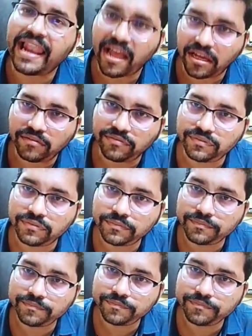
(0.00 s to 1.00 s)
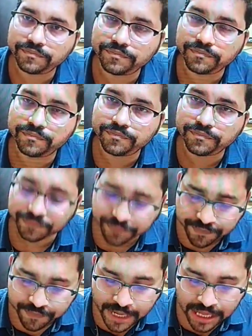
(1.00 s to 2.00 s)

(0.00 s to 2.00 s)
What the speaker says: alive.